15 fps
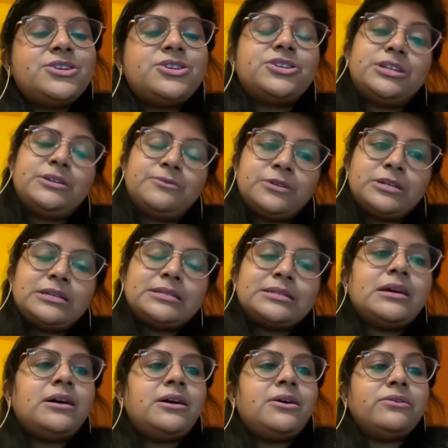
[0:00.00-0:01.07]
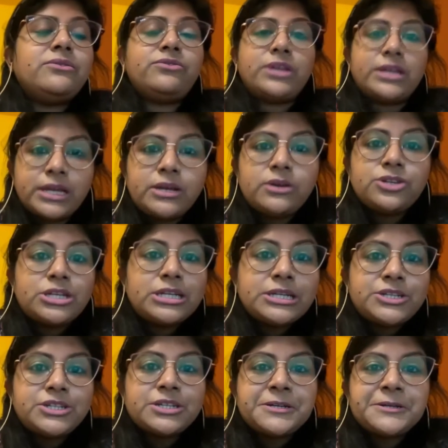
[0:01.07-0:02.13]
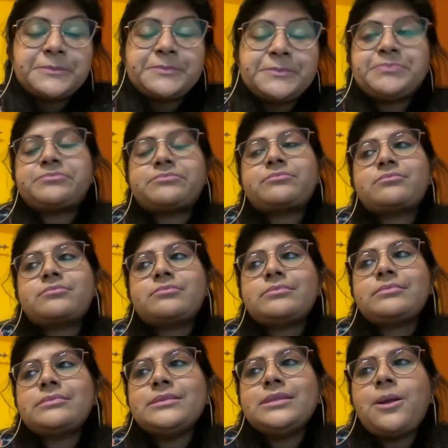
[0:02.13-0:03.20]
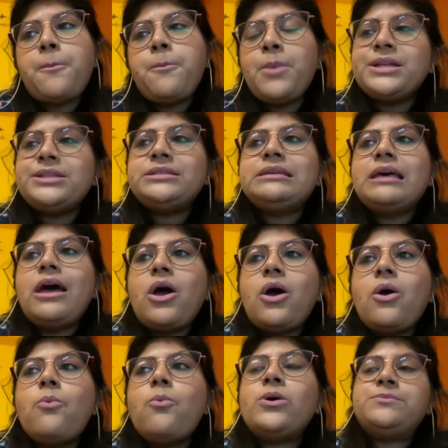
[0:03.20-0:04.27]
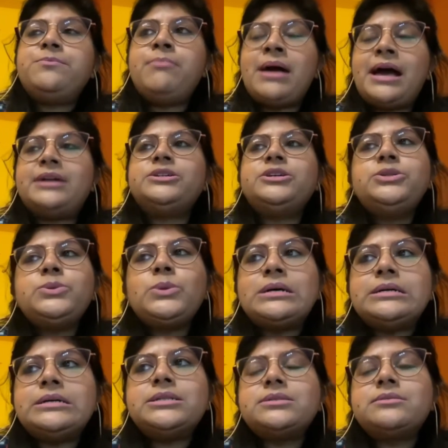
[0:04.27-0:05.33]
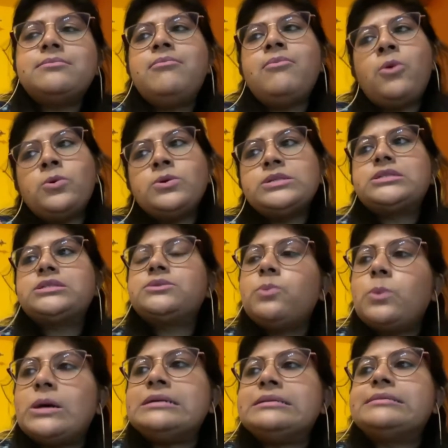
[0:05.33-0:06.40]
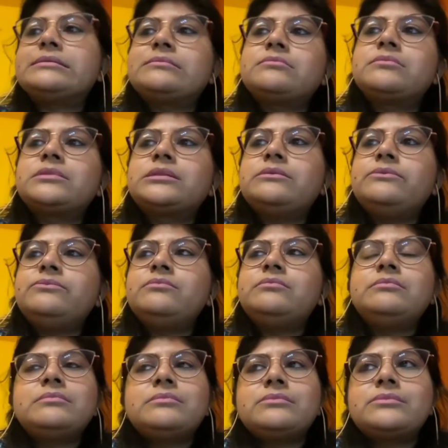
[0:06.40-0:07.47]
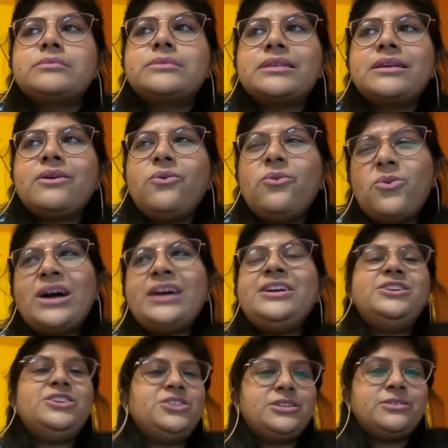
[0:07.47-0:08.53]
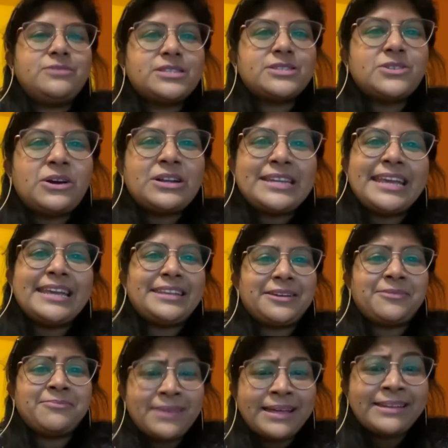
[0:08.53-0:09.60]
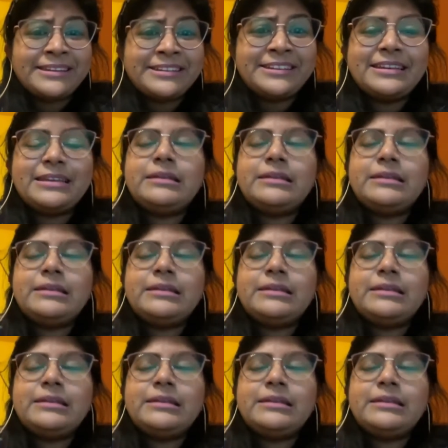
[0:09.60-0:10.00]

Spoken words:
She was a very good teacher. But what mattered to us most was why she was not getting married.